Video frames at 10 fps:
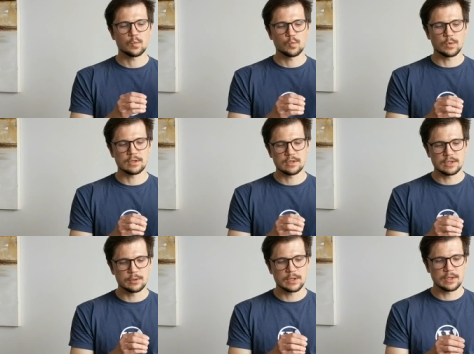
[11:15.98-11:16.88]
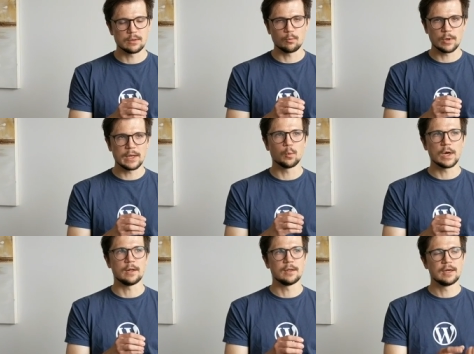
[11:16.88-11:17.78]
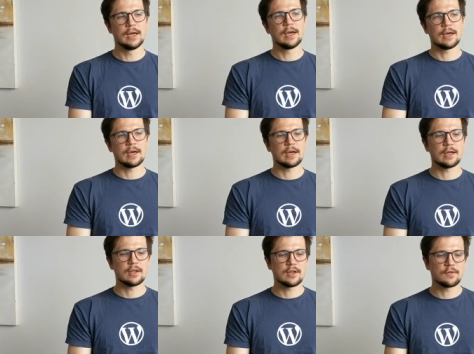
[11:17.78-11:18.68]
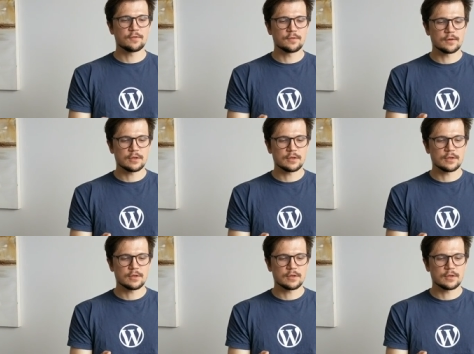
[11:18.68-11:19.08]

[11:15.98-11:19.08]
but do it really well. And if